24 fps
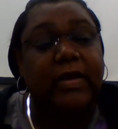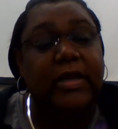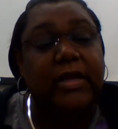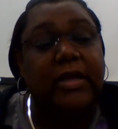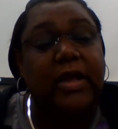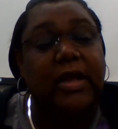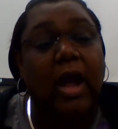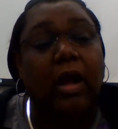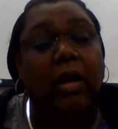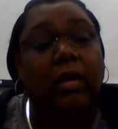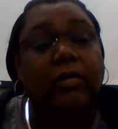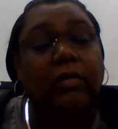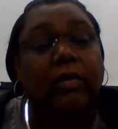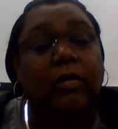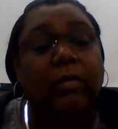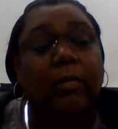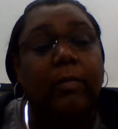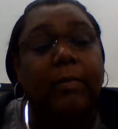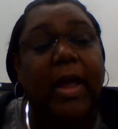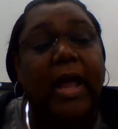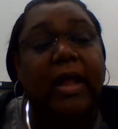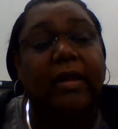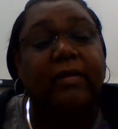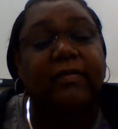He called
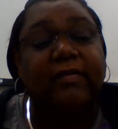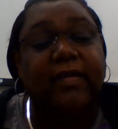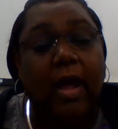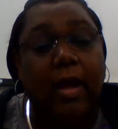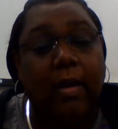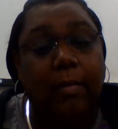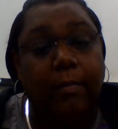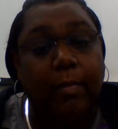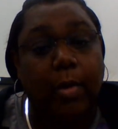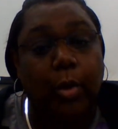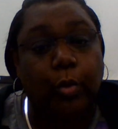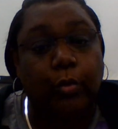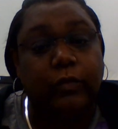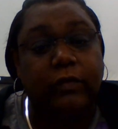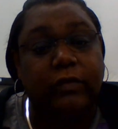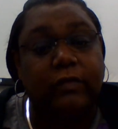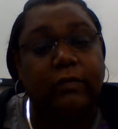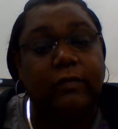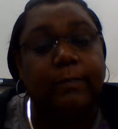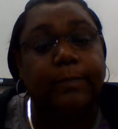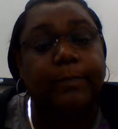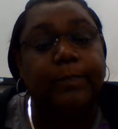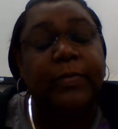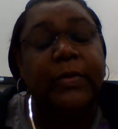them
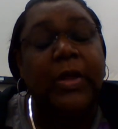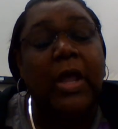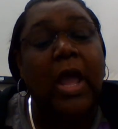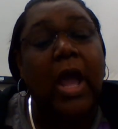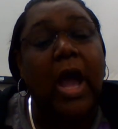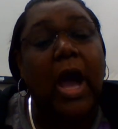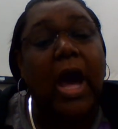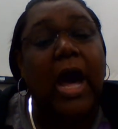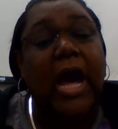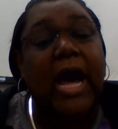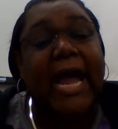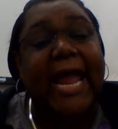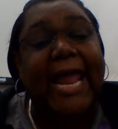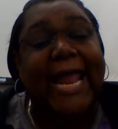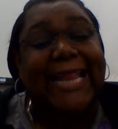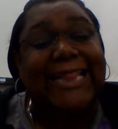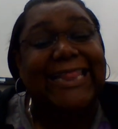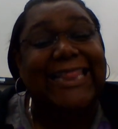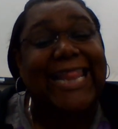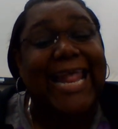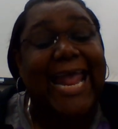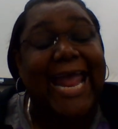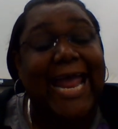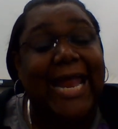atomos.
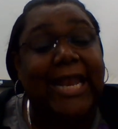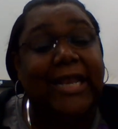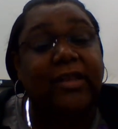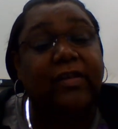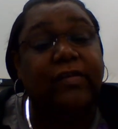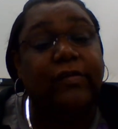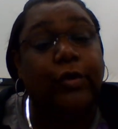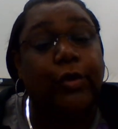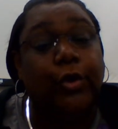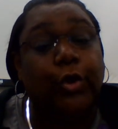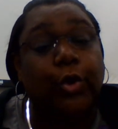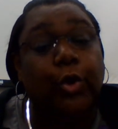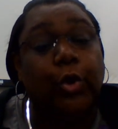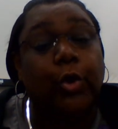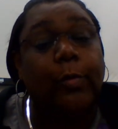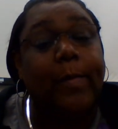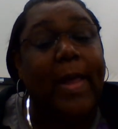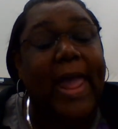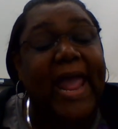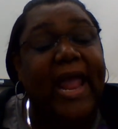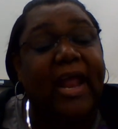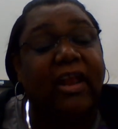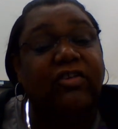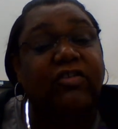And that
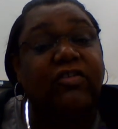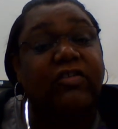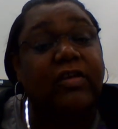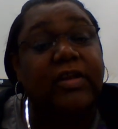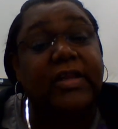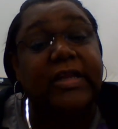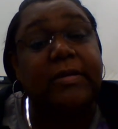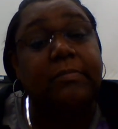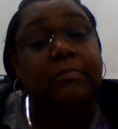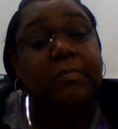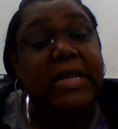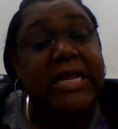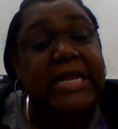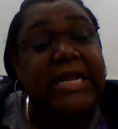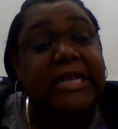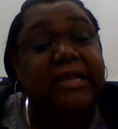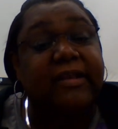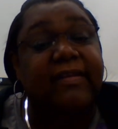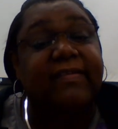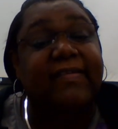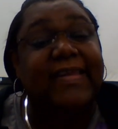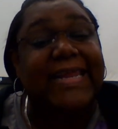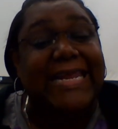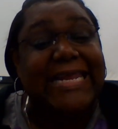term actually
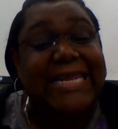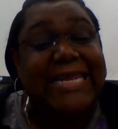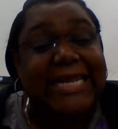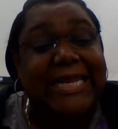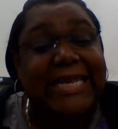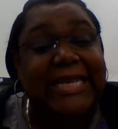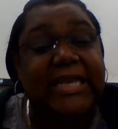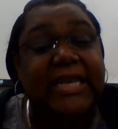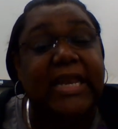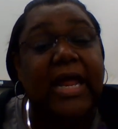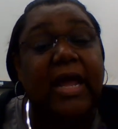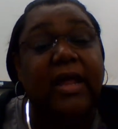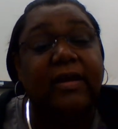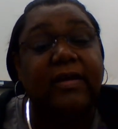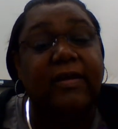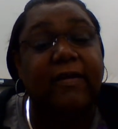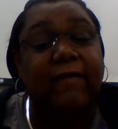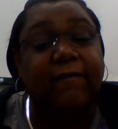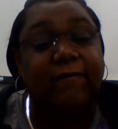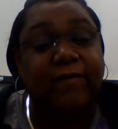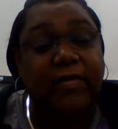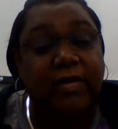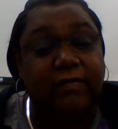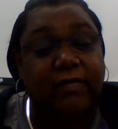means
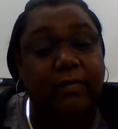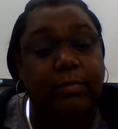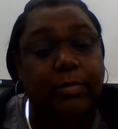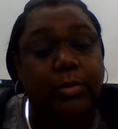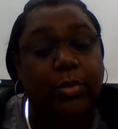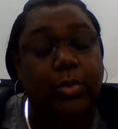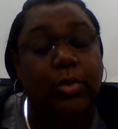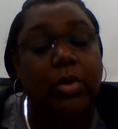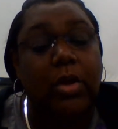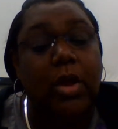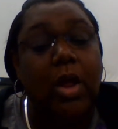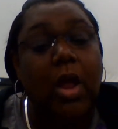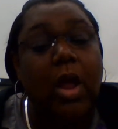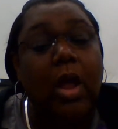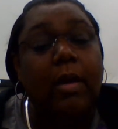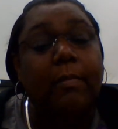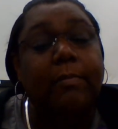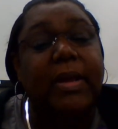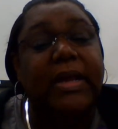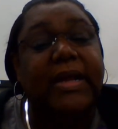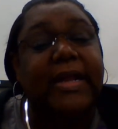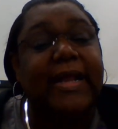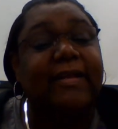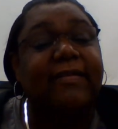indivisible
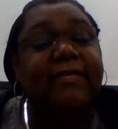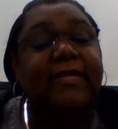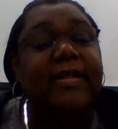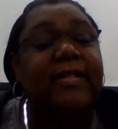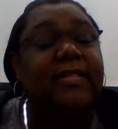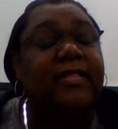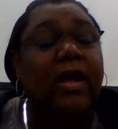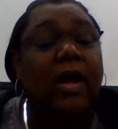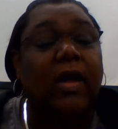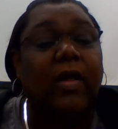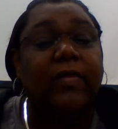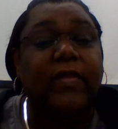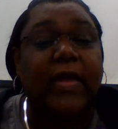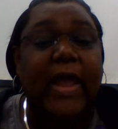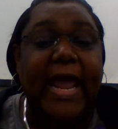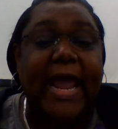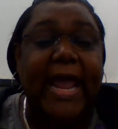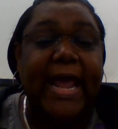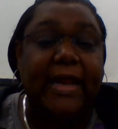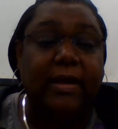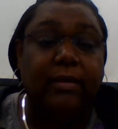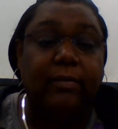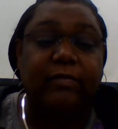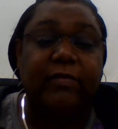because he thought the
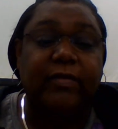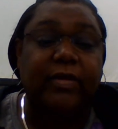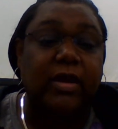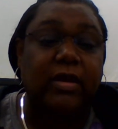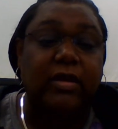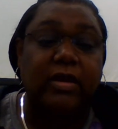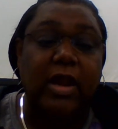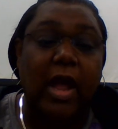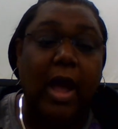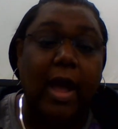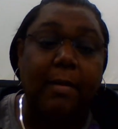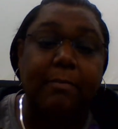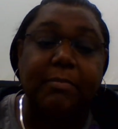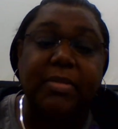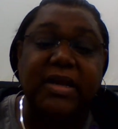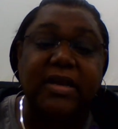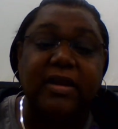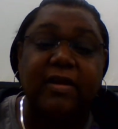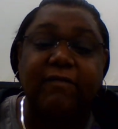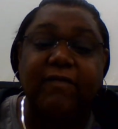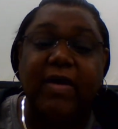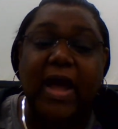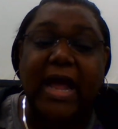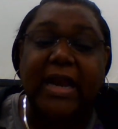atoms could not be
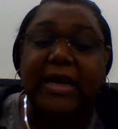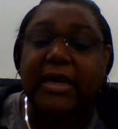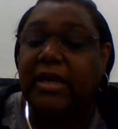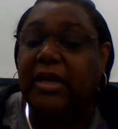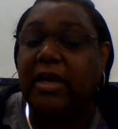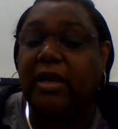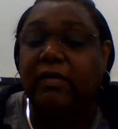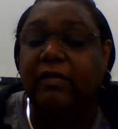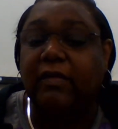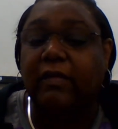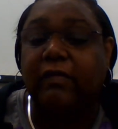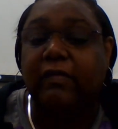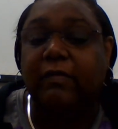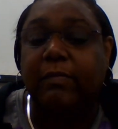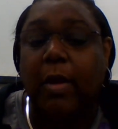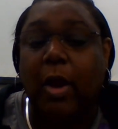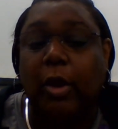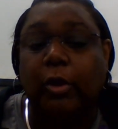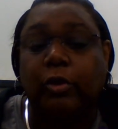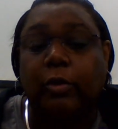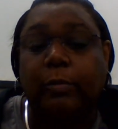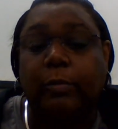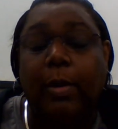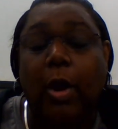divided into
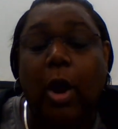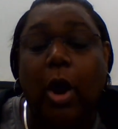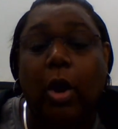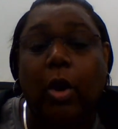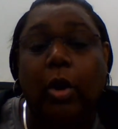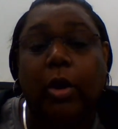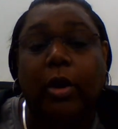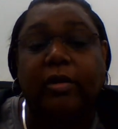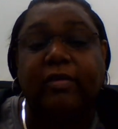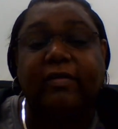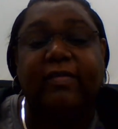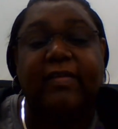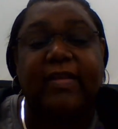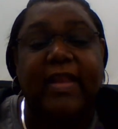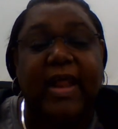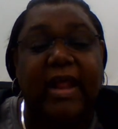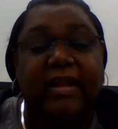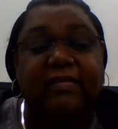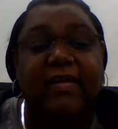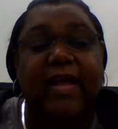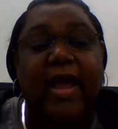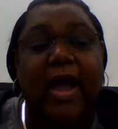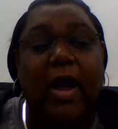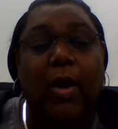smaller parts.
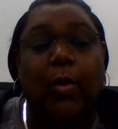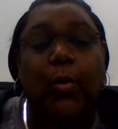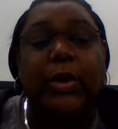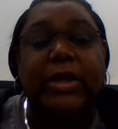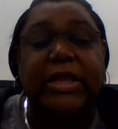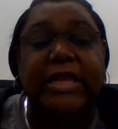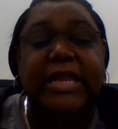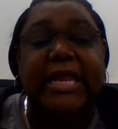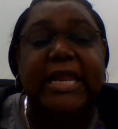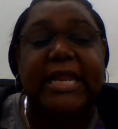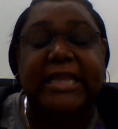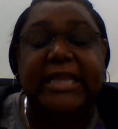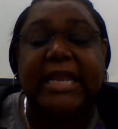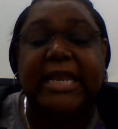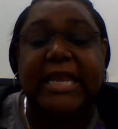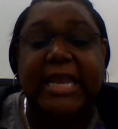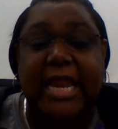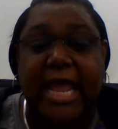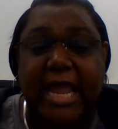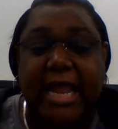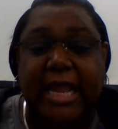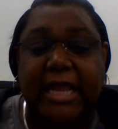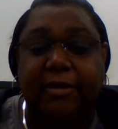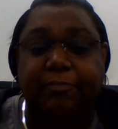That's how we get the
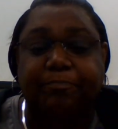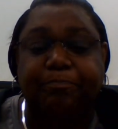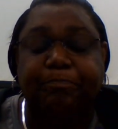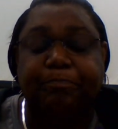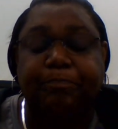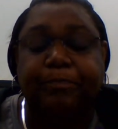name.